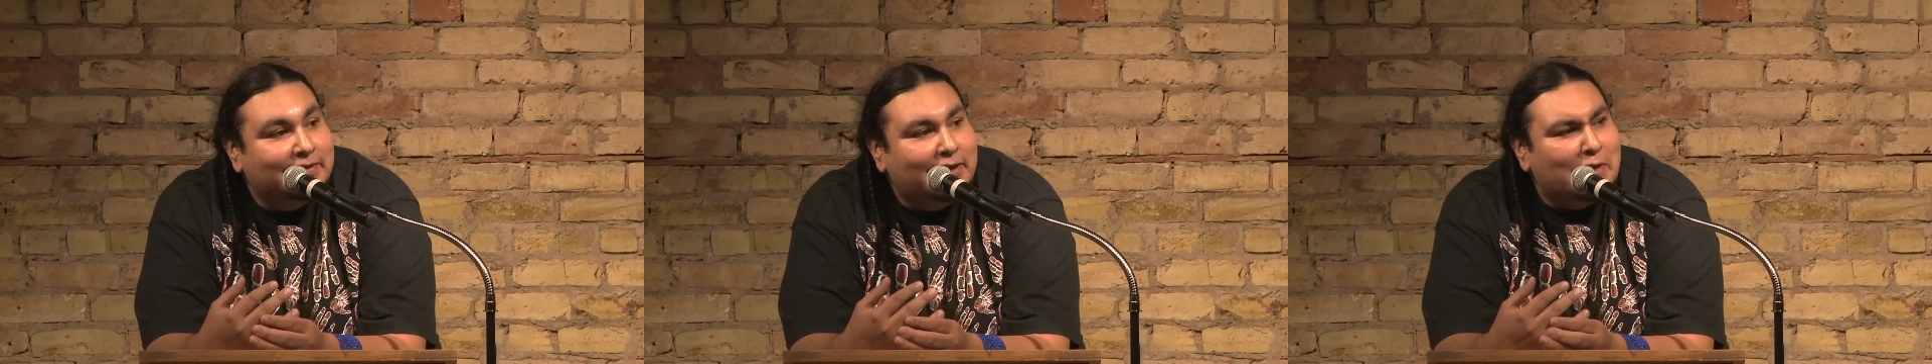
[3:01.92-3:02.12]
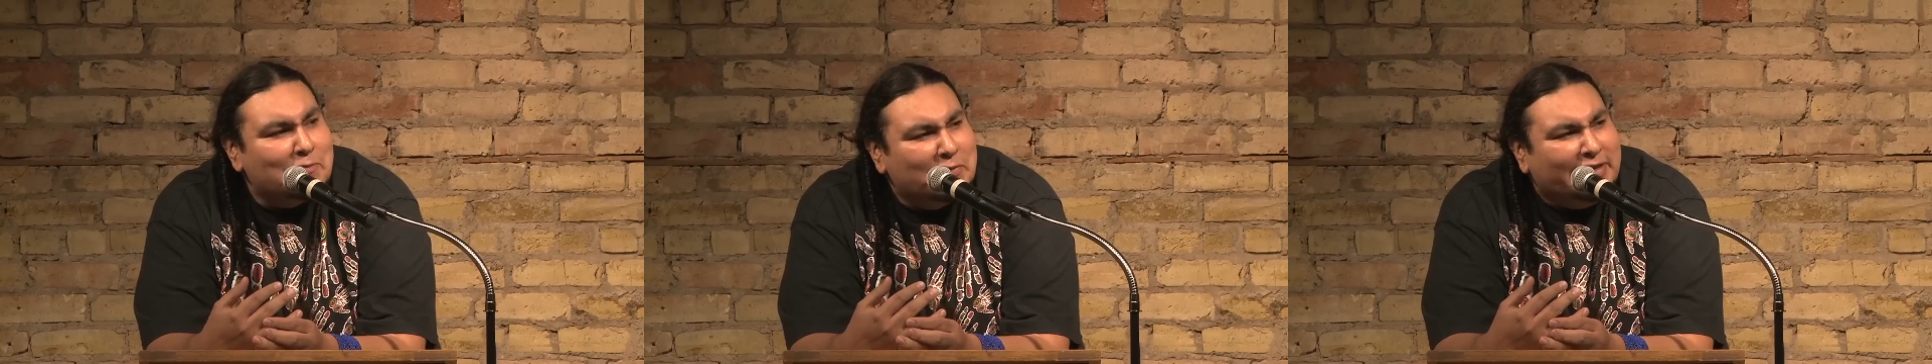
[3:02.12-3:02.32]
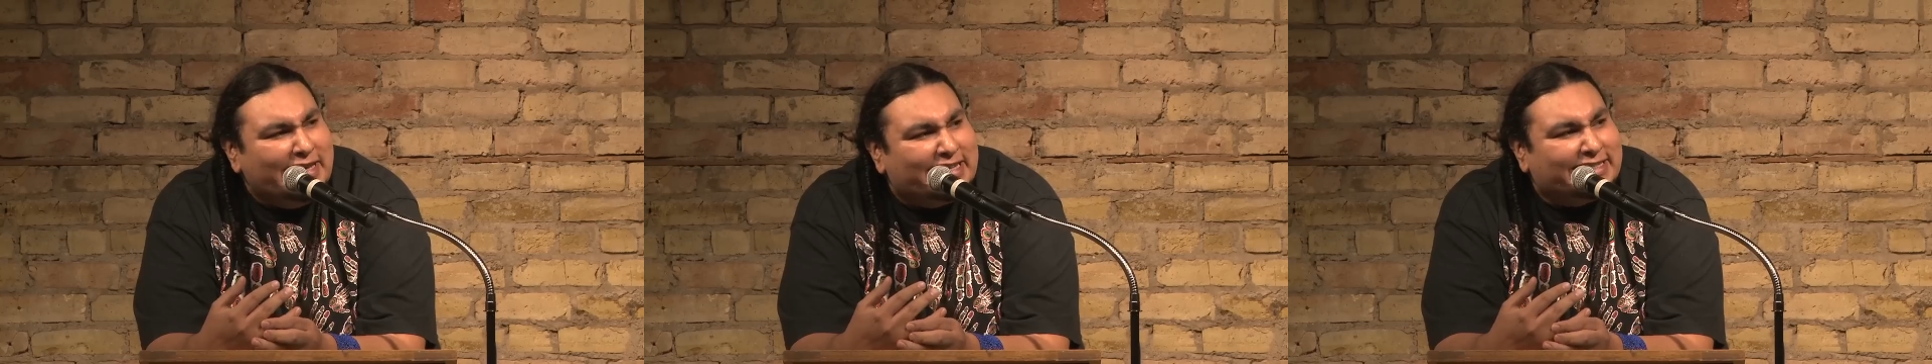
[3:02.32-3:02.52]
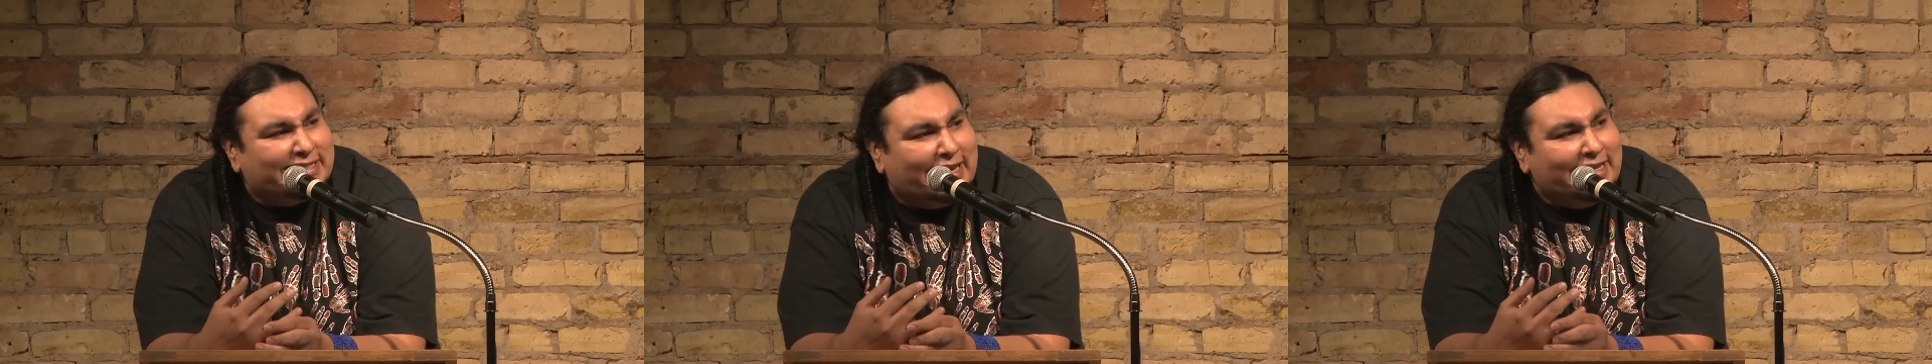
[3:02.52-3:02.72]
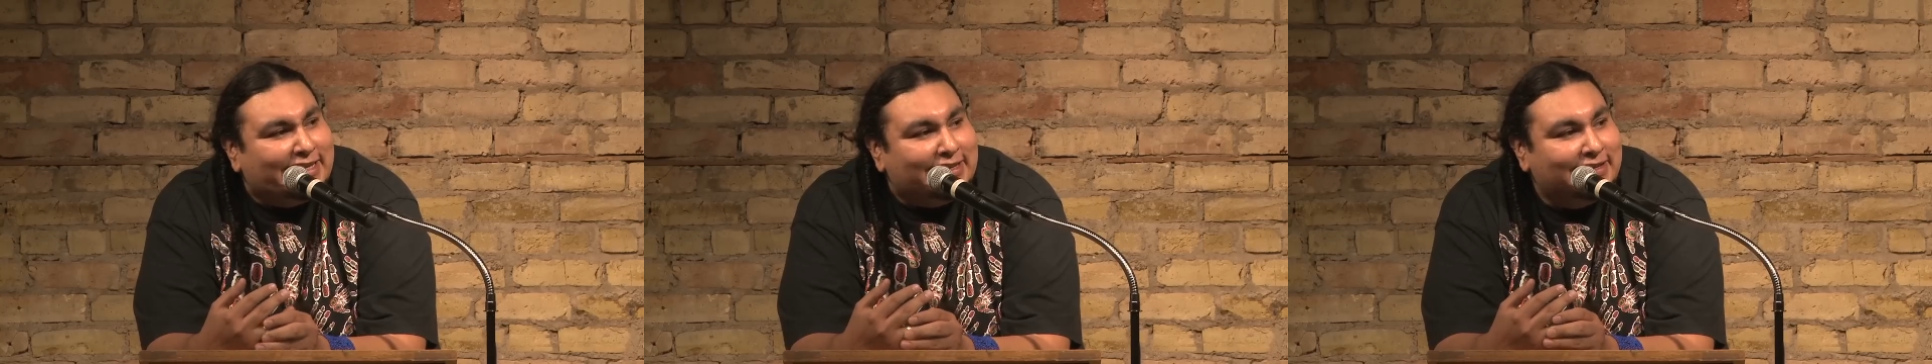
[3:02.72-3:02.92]
I'm really
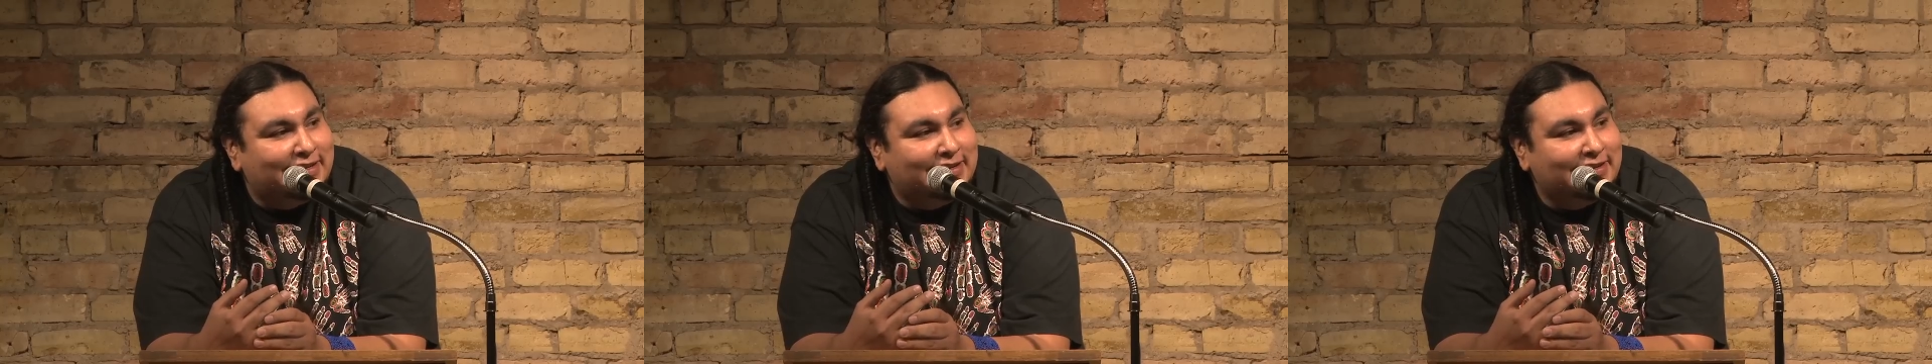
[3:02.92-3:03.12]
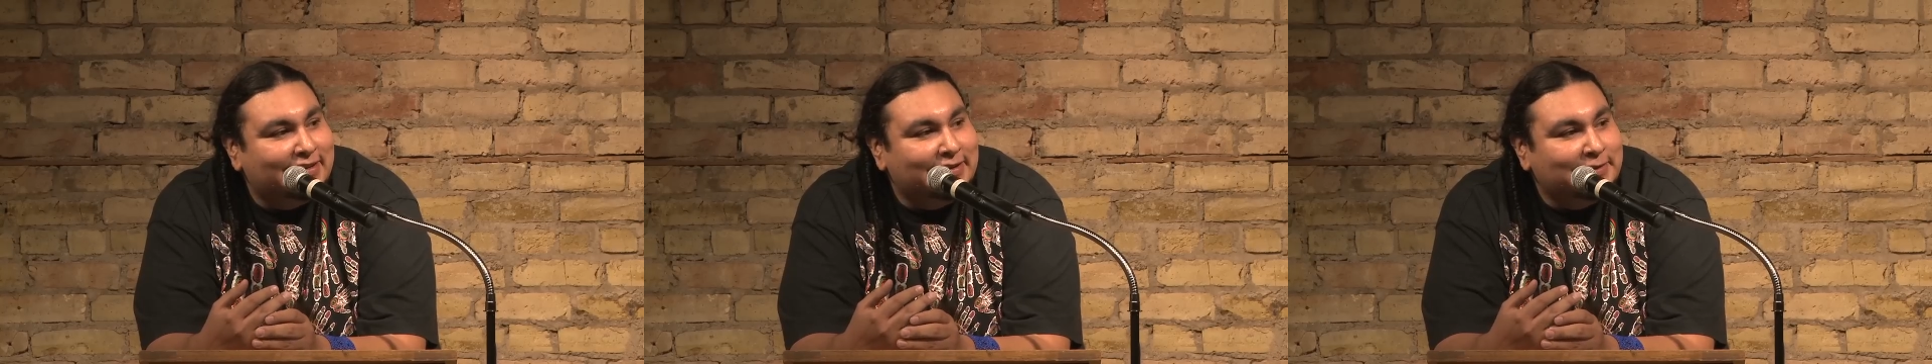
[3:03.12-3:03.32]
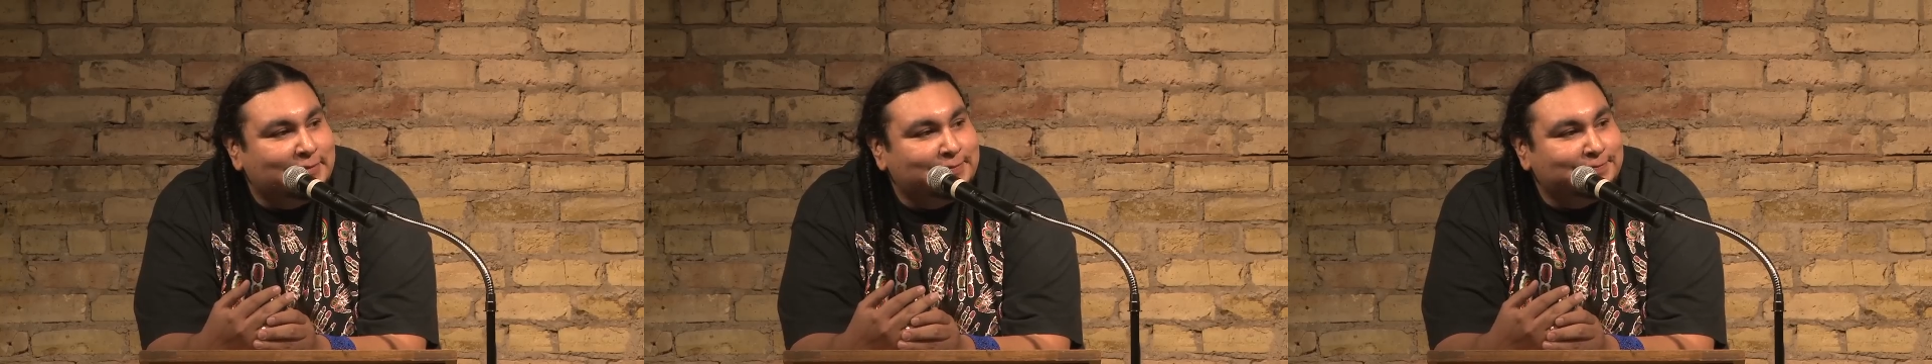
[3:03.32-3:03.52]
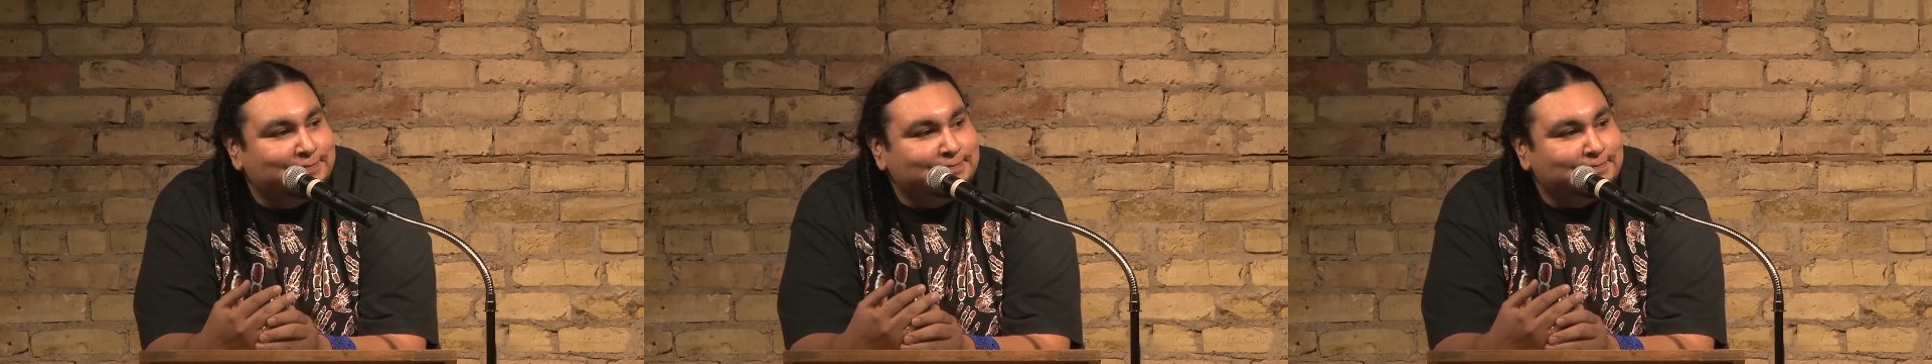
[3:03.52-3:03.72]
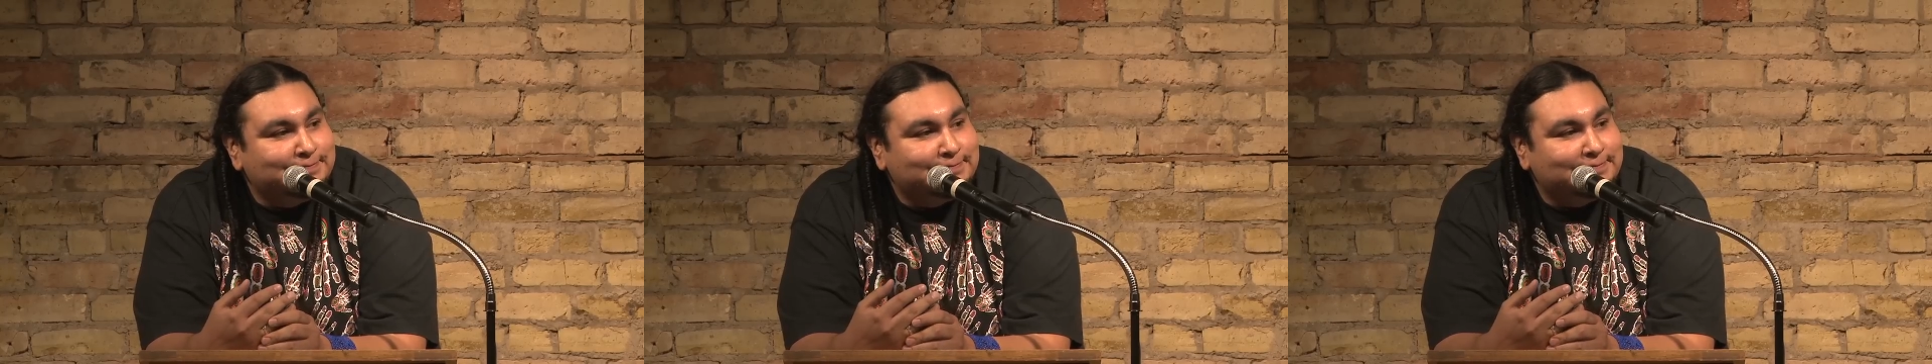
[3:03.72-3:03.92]
excited.
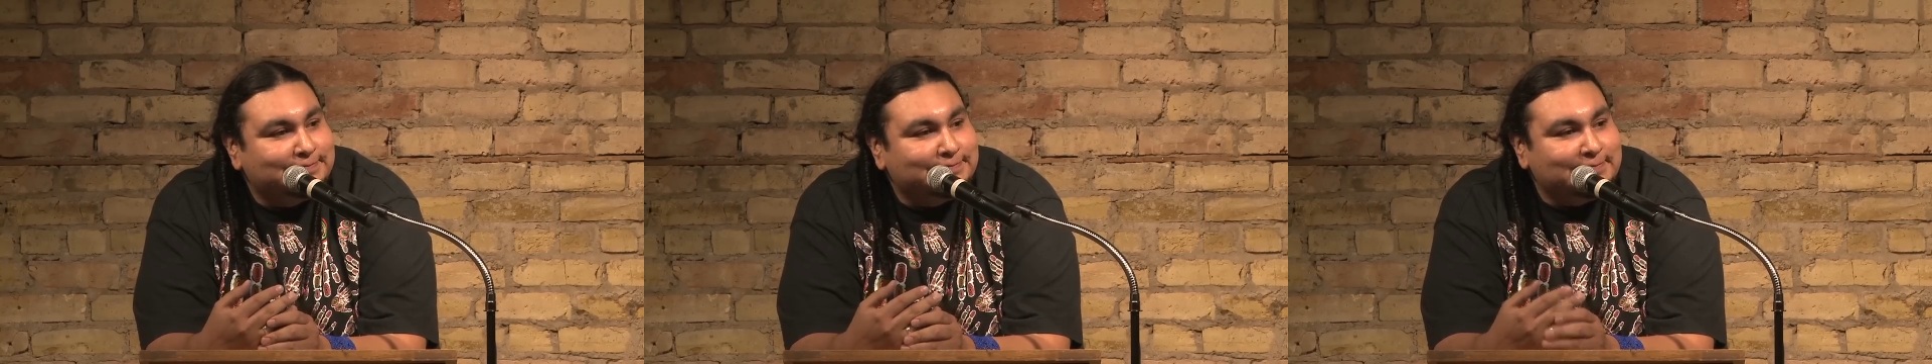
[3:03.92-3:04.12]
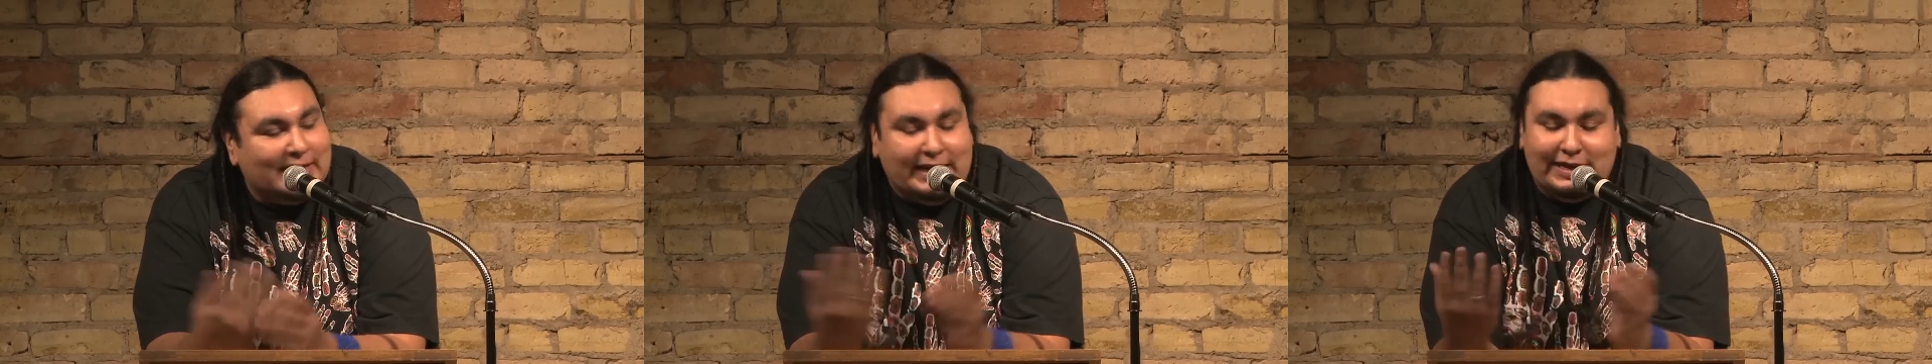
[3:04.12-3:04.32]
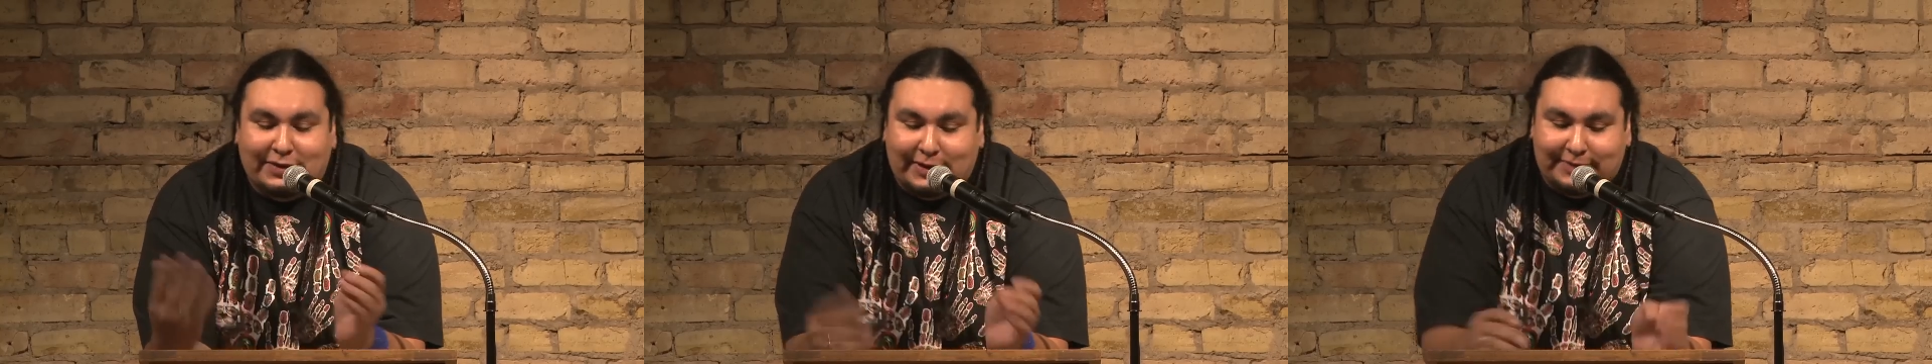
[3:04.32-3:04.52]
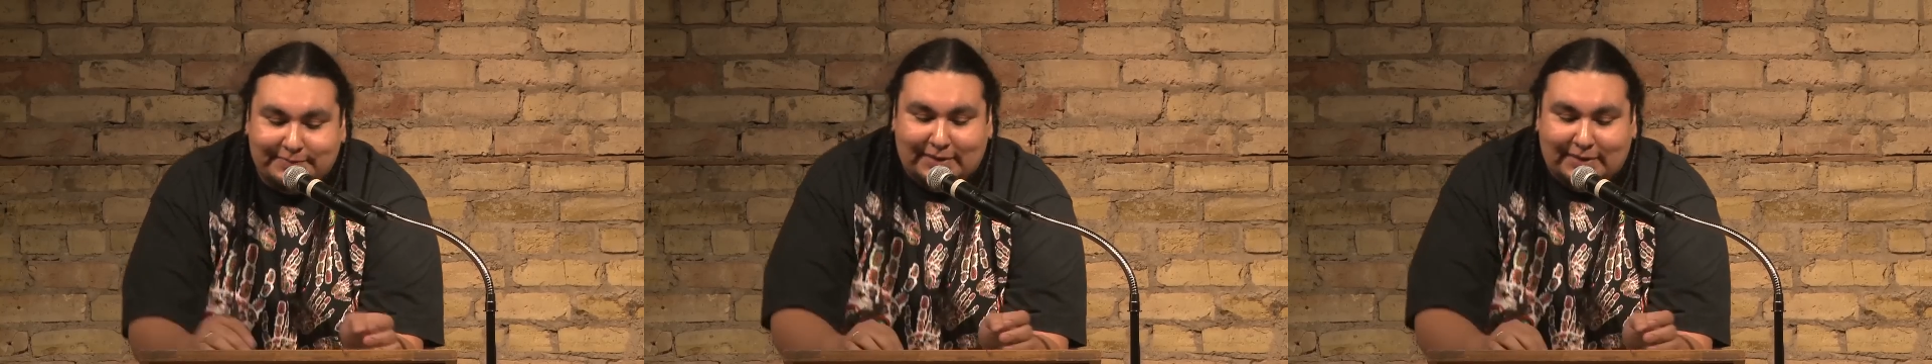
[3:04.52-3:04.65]
Anyway,